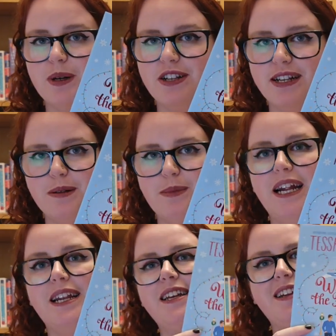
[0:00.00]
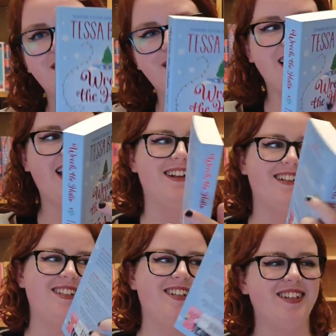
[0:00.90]
by Tessa Bailey, not
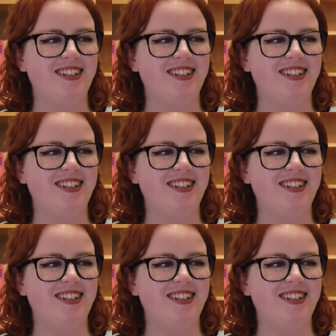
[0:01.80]
yet.